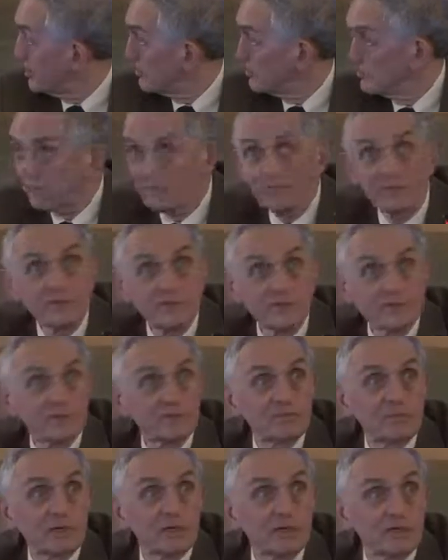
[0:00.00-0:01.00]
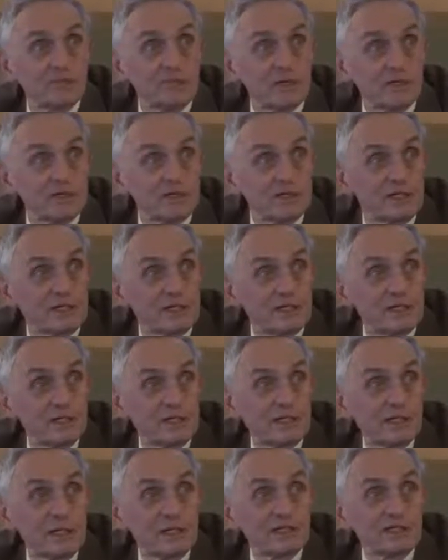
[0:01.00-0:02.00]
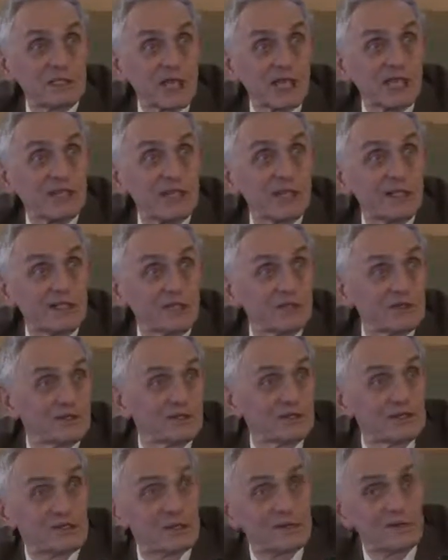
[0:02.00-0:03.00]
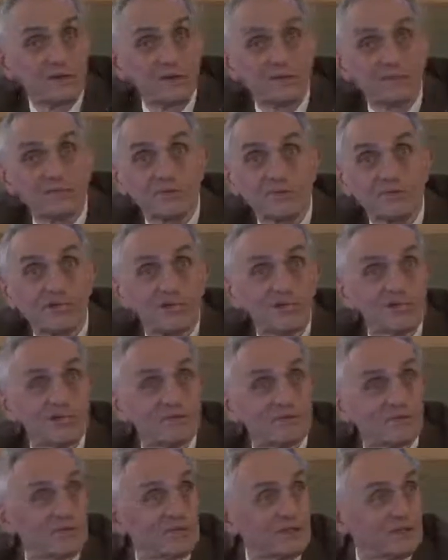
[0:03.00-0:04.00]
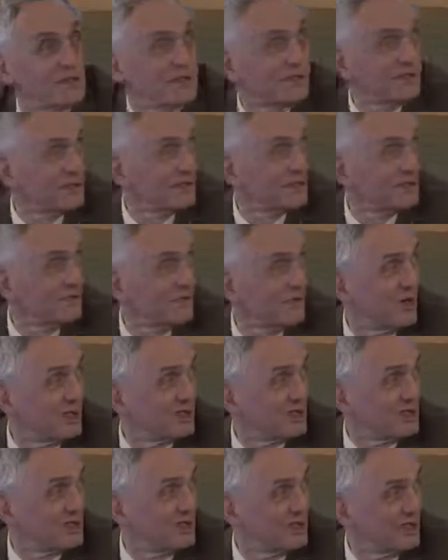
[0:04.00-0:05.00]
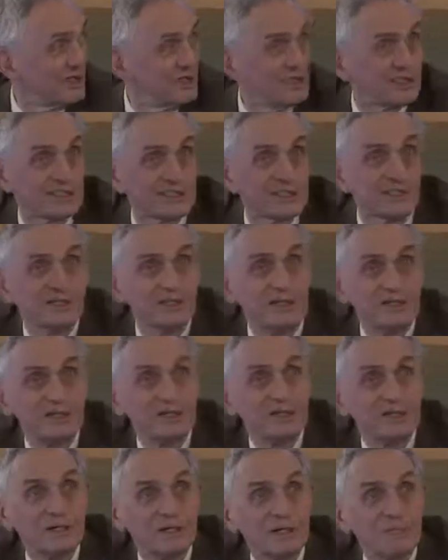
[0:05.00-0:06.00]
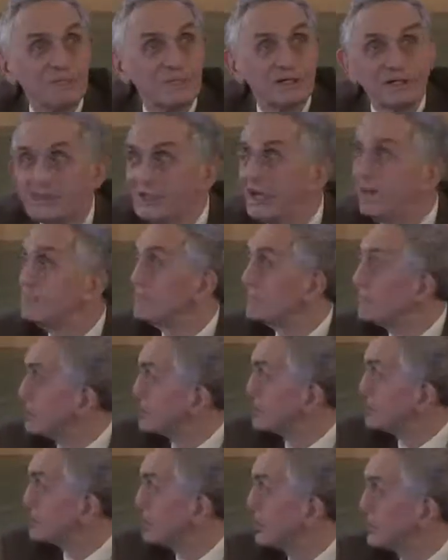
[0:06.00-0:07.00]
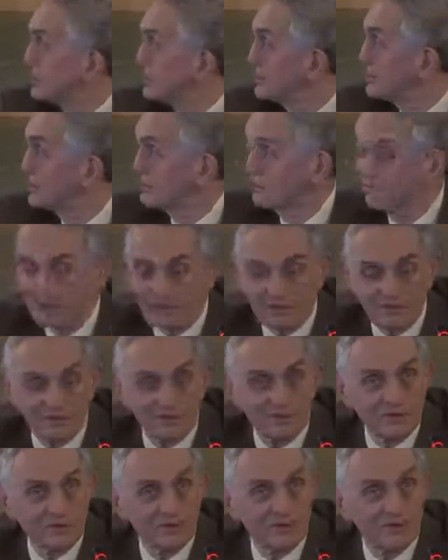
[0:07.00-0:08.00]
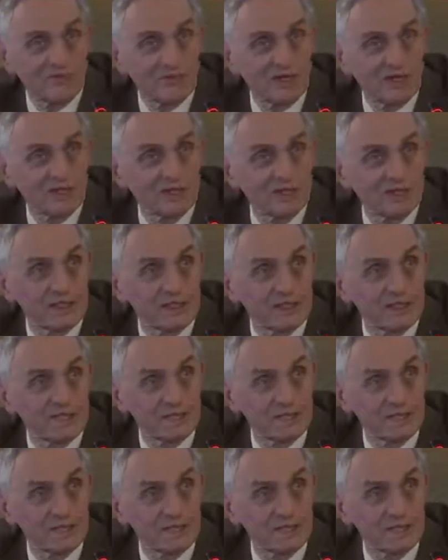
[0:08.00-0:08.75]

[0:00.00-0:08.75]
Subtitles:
But when you spent as much a decade or so of reading the footnotes and watching these numbers change in retrospect and in